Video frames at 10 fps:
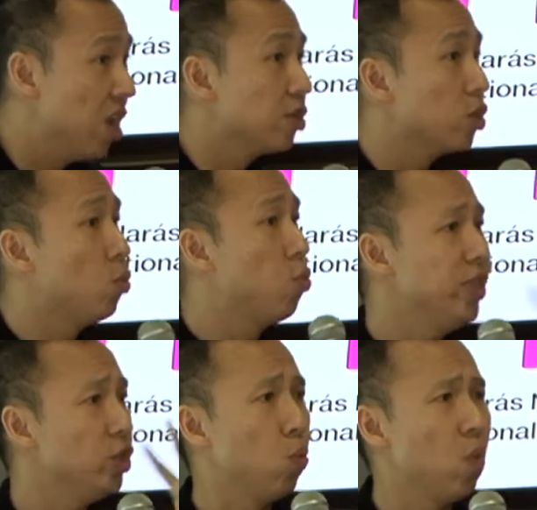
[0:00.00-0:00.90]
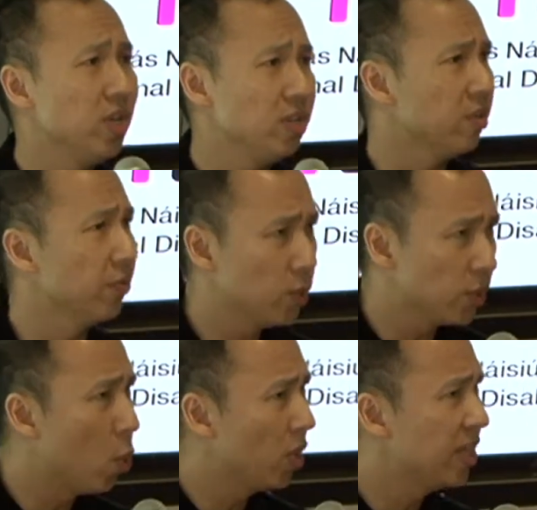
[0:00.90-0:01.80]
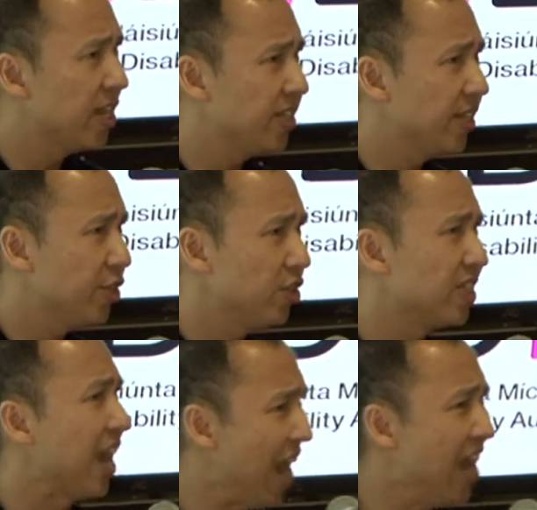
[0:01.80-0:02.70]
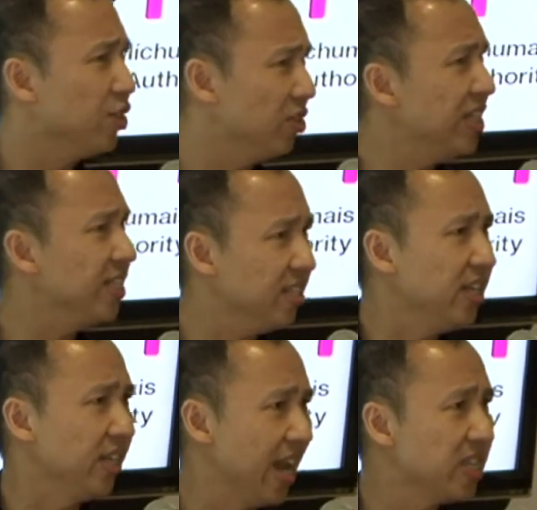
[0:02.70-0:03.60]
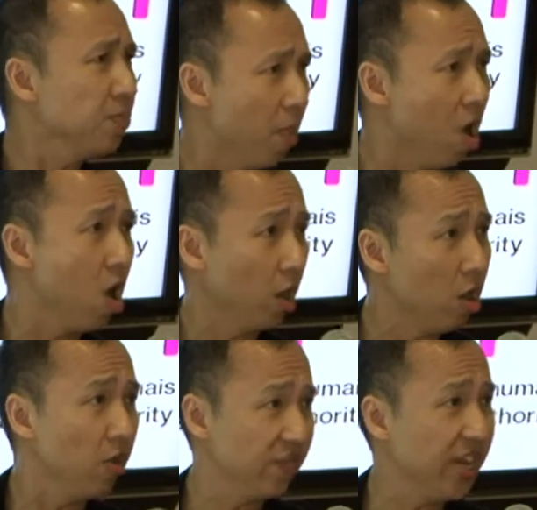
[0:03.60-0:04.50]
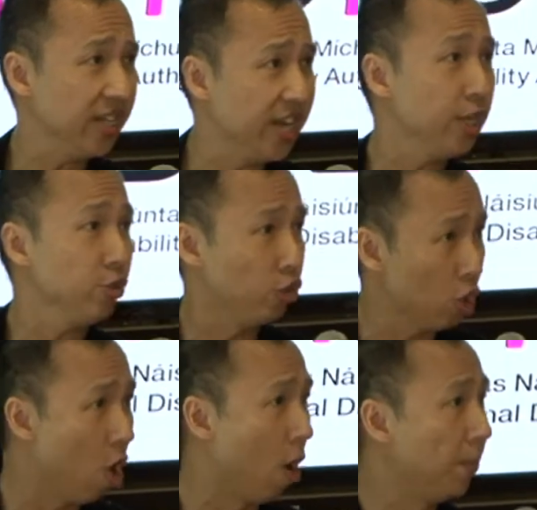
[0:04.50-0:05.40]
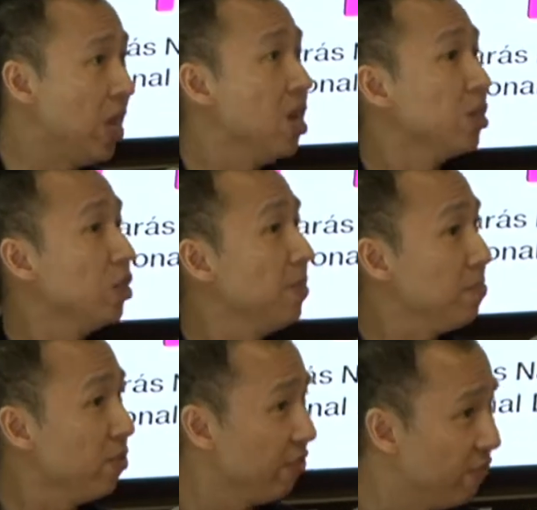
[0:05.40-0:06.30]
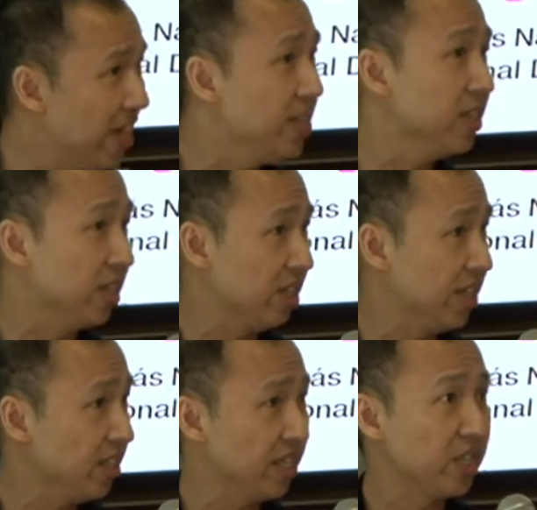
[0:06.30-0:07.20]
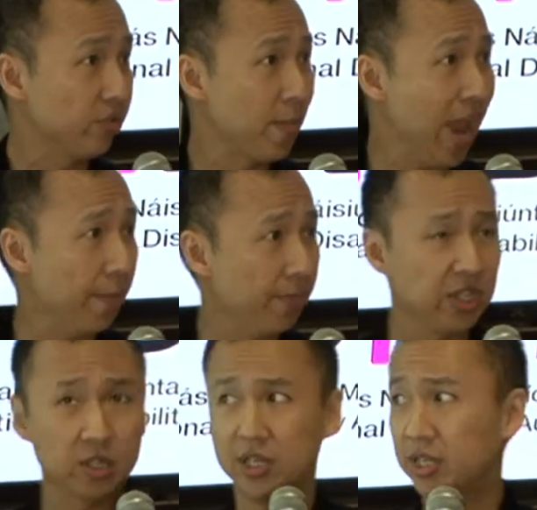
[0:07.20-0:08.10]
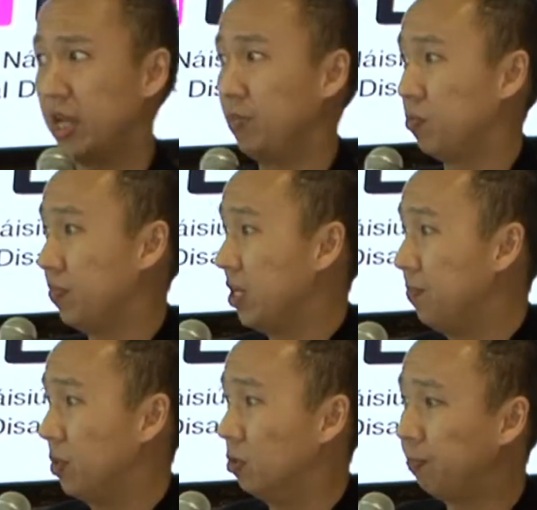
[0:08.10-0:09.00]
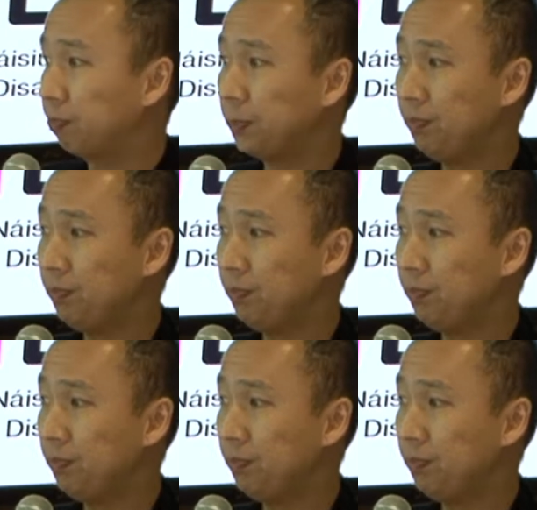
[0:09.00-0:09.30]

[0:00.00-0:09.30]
So, which ones of those organizations actually see it as part of their day job to be preventing these things from happening to disabled people.